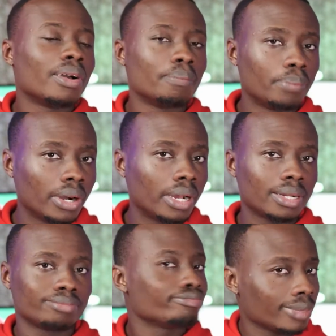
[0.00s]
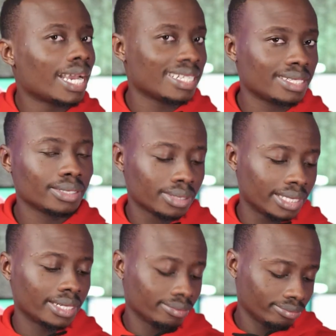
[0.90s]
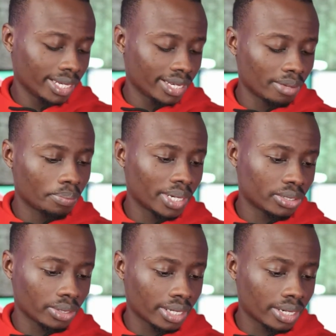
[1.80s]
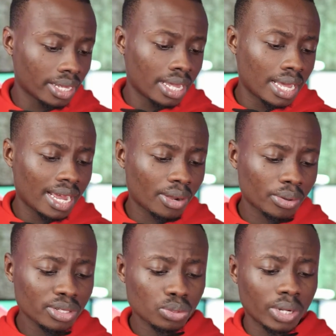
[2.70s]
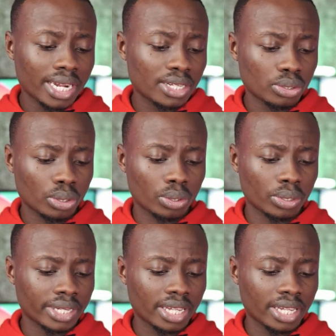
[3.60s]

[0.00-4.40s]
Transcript: but I still did a Geekbench on it. And according to what I saw on